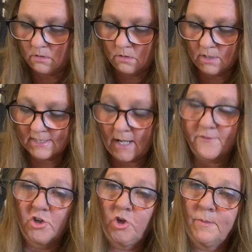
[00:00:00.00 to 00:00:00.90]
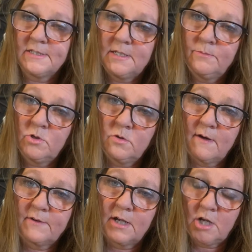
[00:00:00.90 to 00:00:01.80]
Because after I do my Temu,
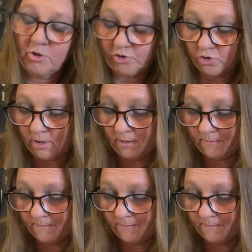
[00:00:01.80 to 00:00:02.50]
I've got Dollar Tree.